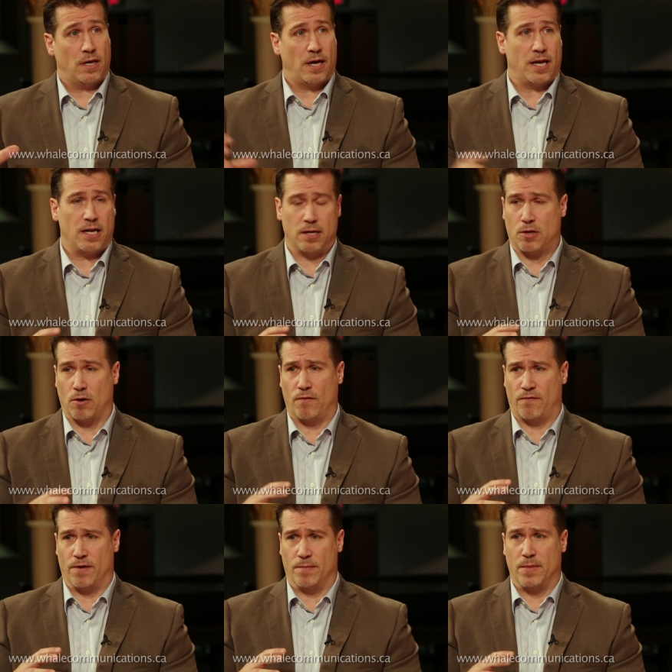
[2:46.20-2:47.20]
Yeah. I didn't go
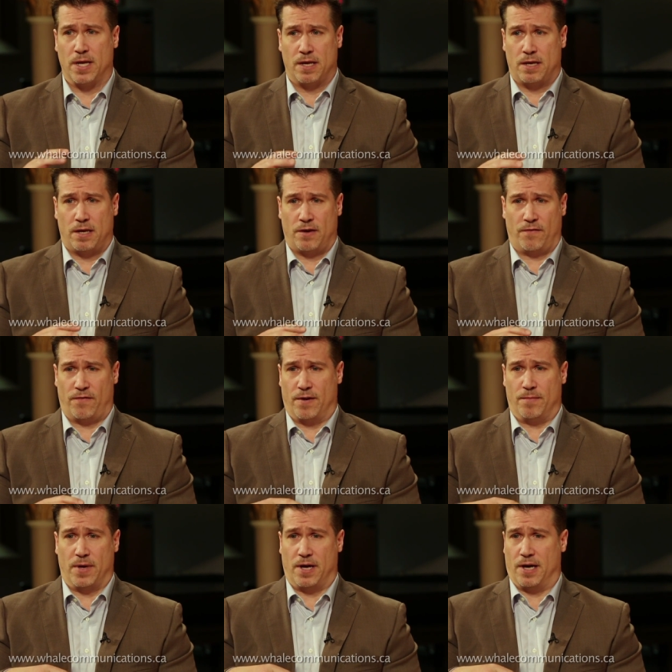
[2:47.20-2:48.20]
from,
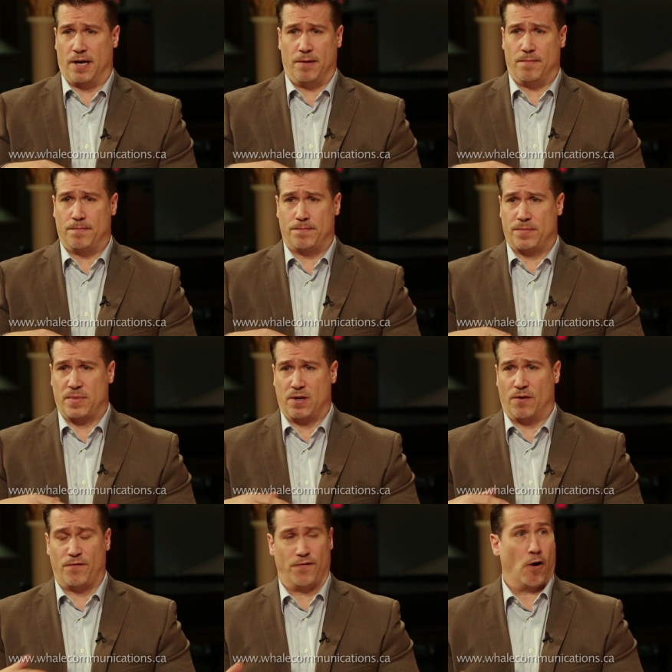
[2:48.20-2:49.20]
from um, you
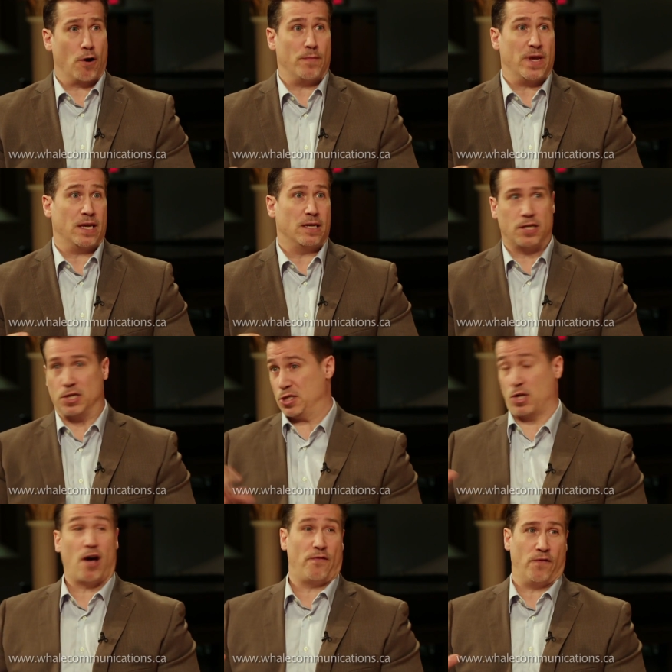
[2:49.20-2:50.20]
know, farming to
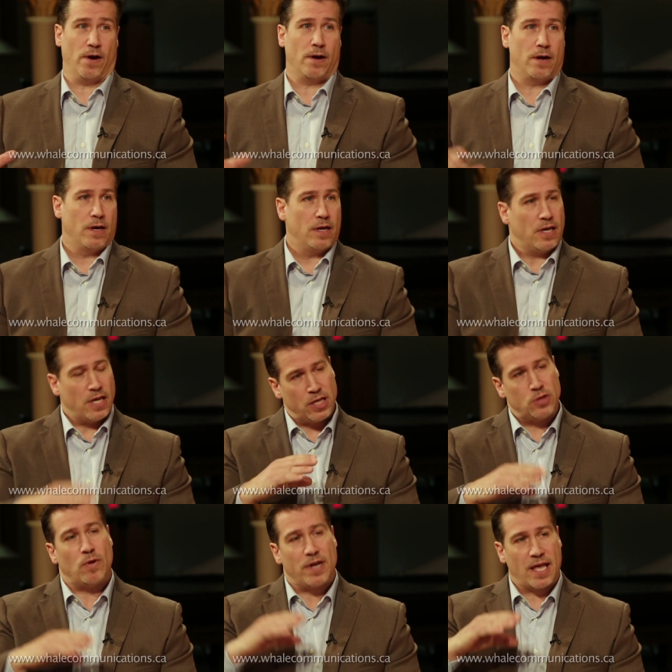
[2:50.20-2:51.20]
software.
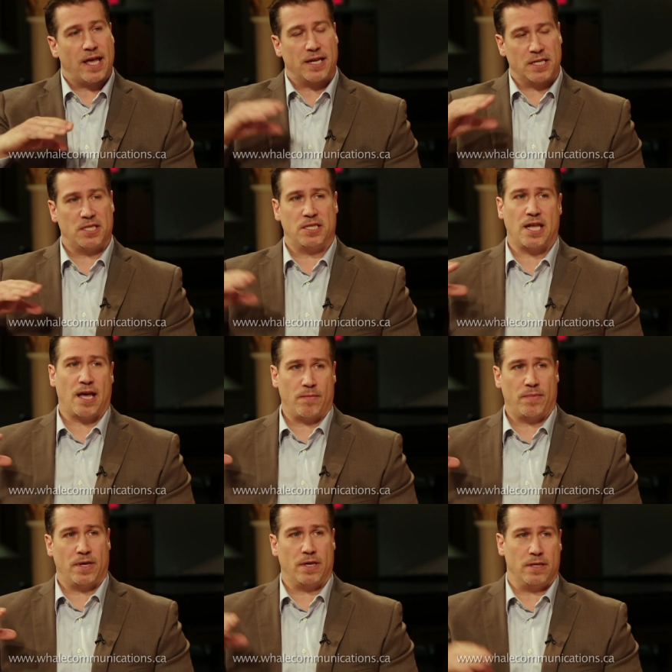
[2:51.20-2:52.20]
Each one had a
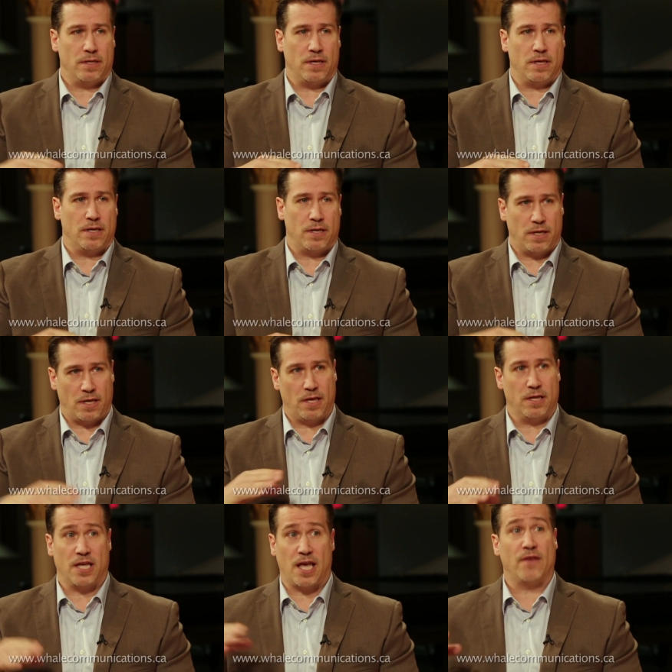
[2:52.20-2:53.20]
step in, in
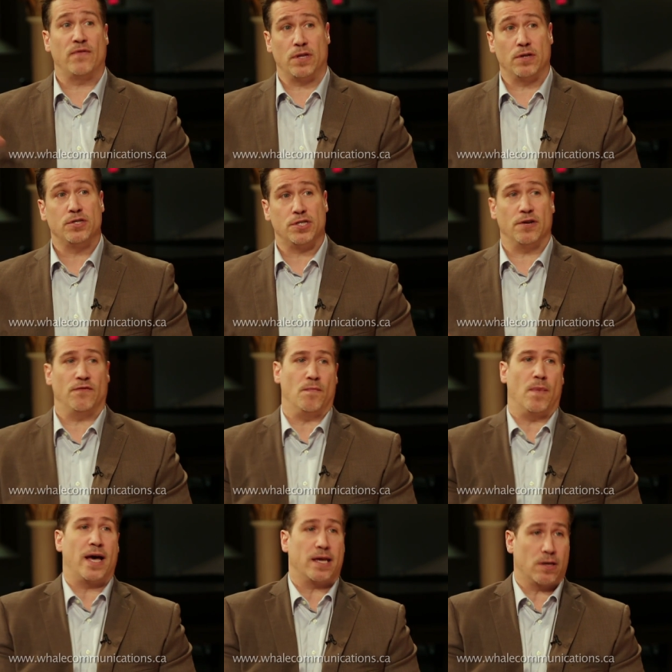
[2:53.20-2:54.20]
the evolution of
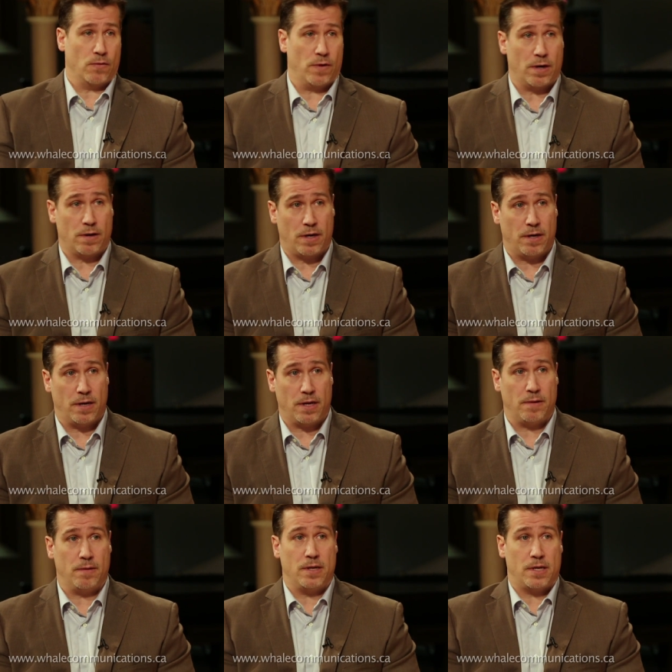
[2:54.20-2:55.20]
my career and,
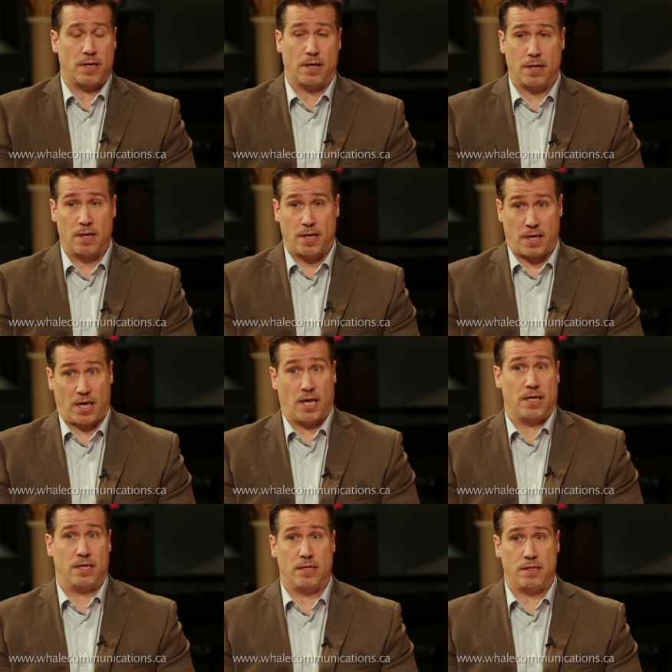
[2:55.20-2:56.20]
and, uh,
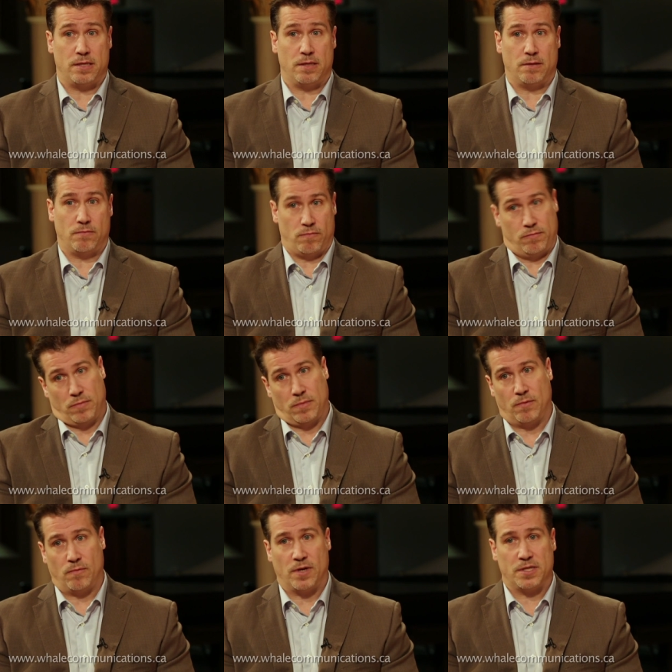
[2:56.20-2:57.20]
and
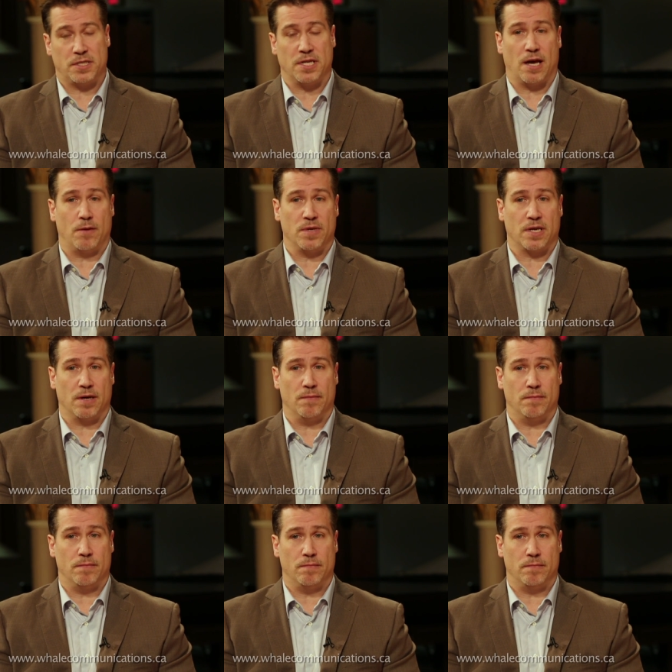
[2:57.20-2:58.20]
what's now
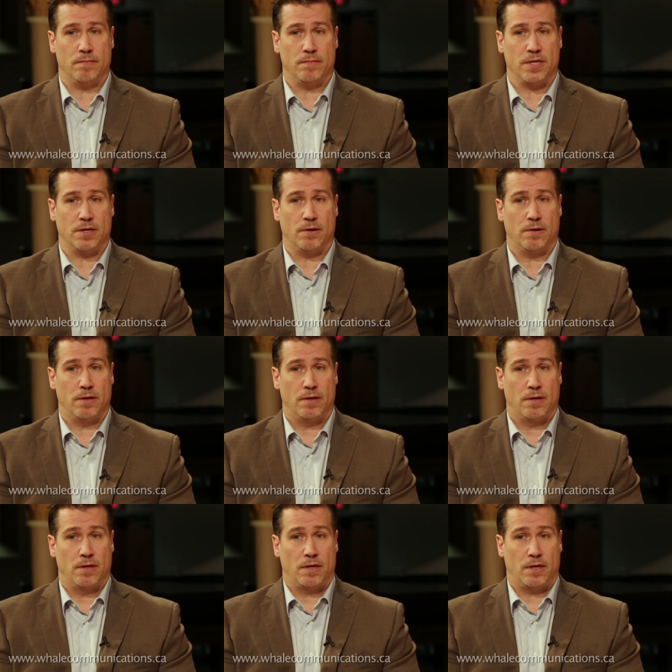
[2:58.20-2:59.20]
become, you know,
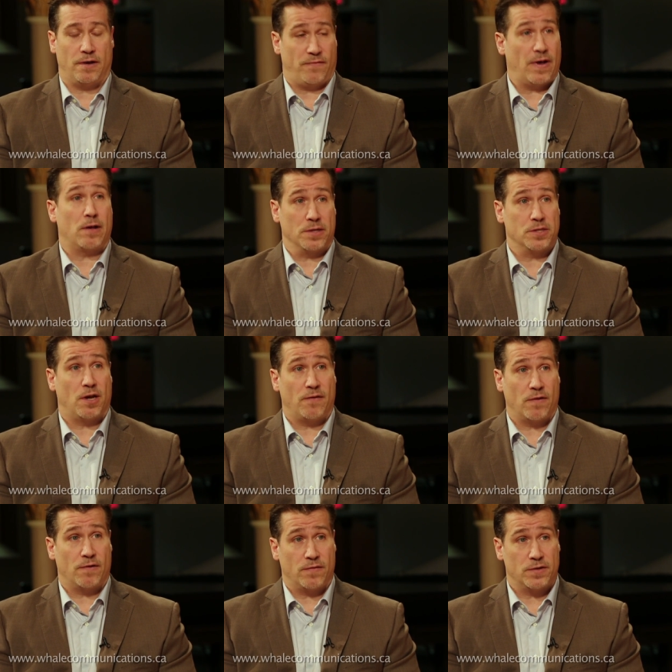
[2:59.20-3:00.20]
uh, Falcon
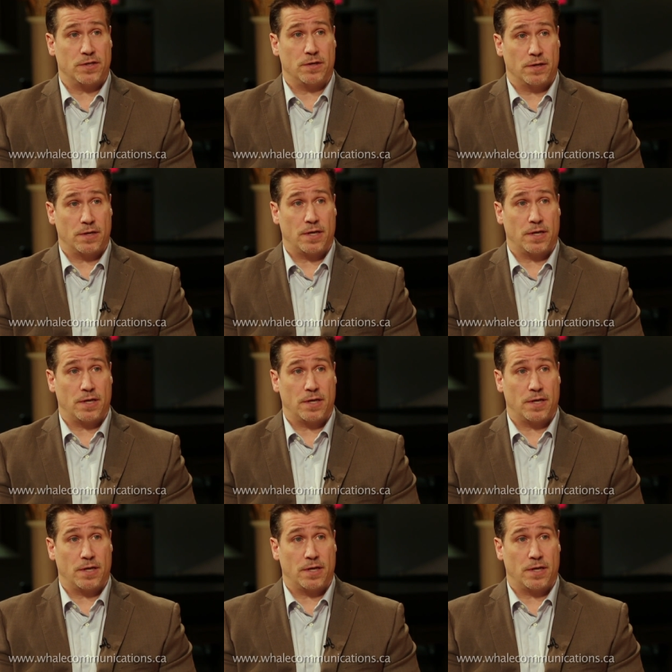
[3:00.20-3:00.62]
Software, for sure.